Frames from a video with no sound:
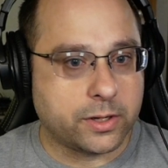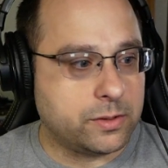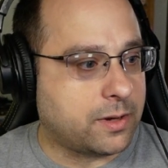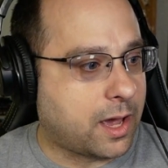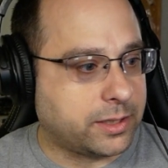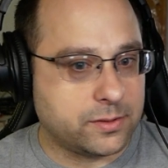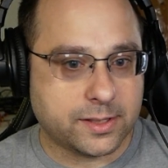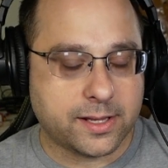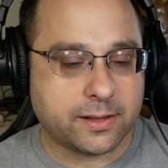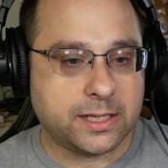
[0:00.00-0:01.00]
So are you not
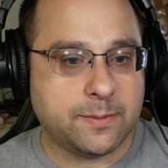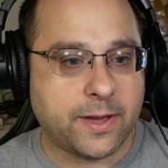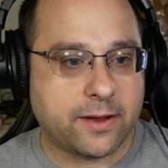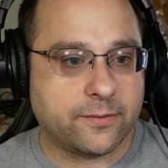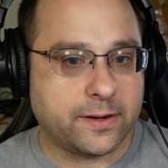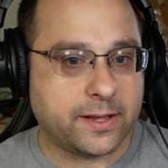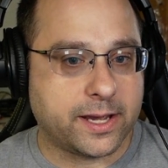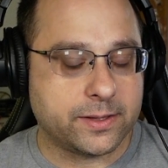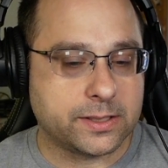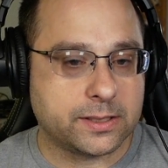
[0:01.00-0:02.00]
using the LED pad for
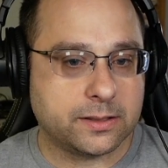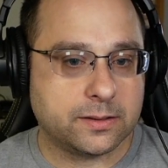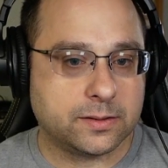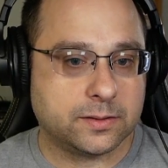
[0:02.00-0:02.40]
anything else?